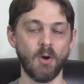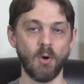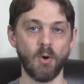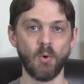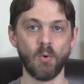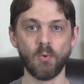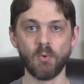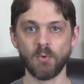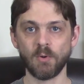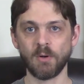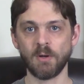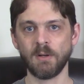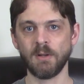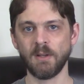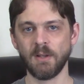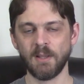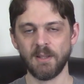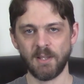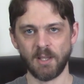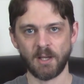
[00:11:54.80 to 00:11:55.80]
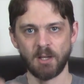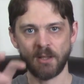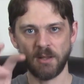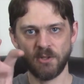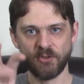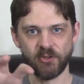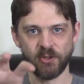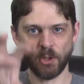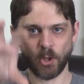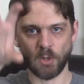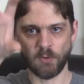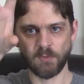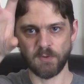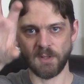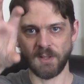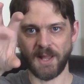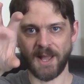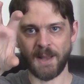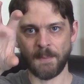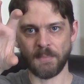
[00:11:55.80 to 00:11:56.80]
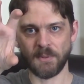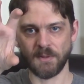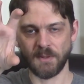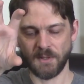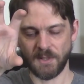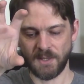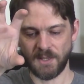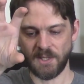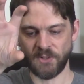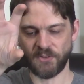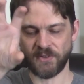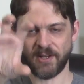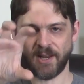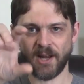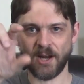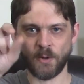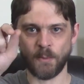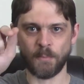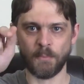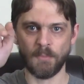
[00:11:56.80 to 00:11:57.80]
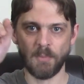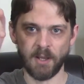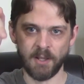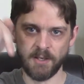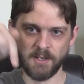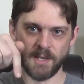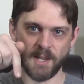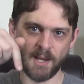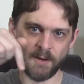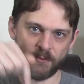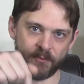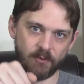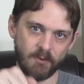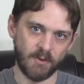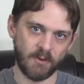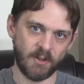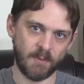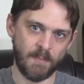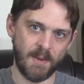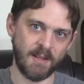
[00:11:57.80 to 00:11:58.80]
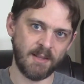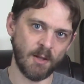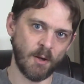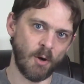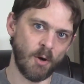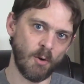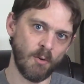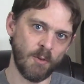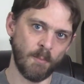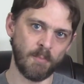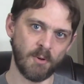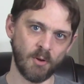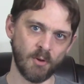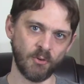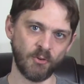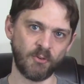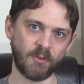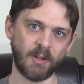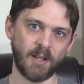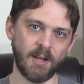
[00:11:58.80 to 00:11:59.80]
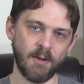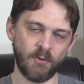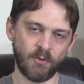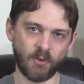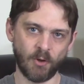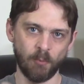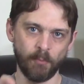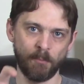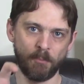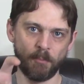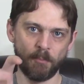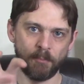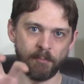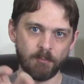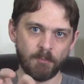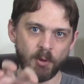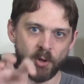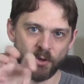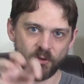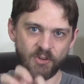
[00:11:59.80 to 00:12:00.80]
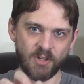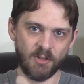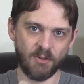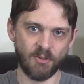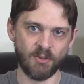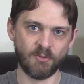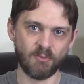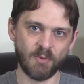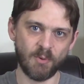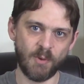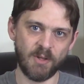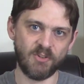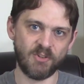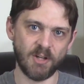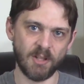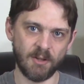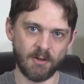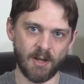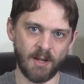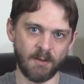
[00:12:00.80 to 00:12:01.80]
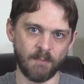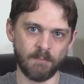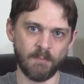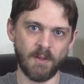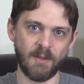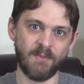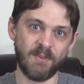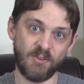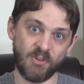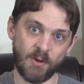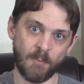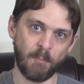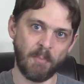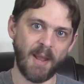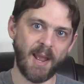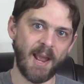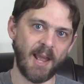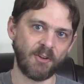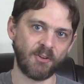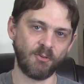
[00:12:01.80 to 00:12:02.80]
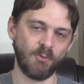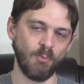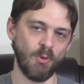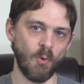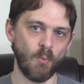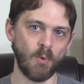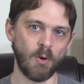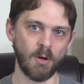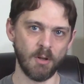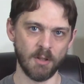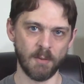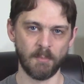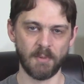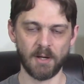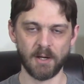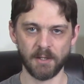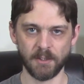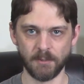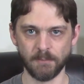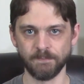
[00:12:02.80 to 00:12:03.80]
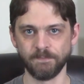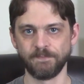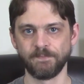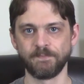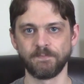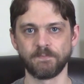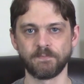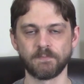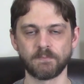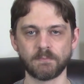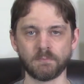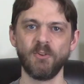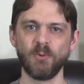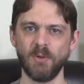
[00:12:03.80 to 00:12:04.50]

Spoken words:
Or the collision overlap is now enough to make all the balls kind of start pushing through each other and eventually pass through the wall on the bottom. So